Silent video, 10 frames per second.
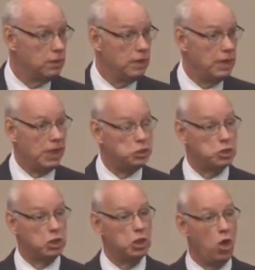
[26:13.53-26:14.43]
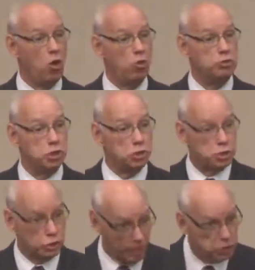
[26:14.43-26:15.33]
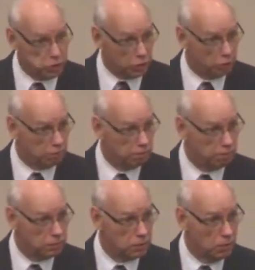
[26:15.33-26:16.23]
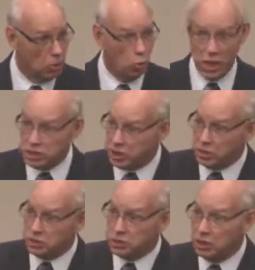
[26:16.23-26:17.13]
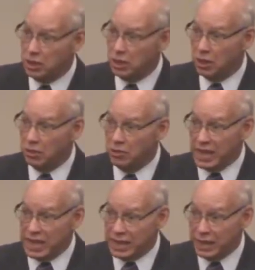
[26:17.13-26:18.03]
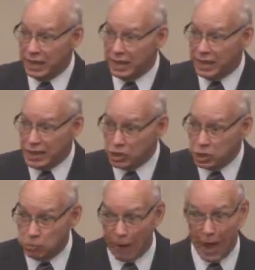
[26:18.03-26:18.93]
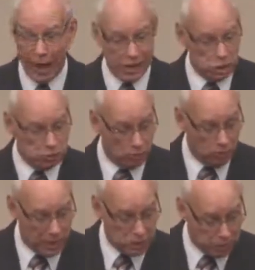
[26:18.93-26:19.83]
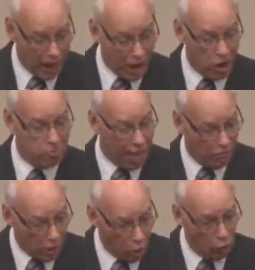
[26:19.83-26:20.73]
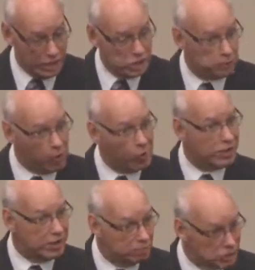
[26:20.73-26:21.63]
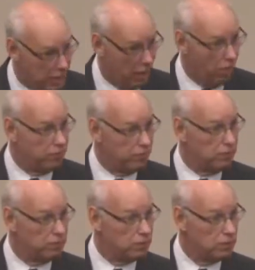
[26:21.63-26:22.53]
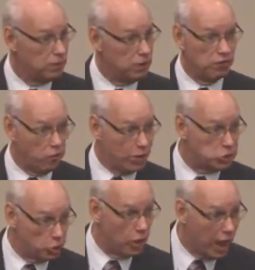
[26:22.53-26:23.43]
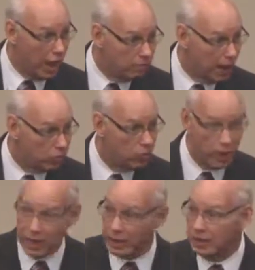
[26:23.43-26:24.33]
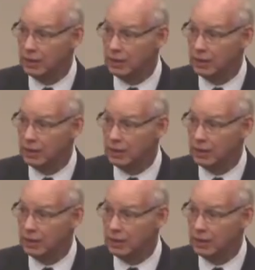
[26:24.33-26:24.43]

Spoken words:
is to go to Scripture, which is the inspired by the Holy Spirit himself. Your friends are not, by the way.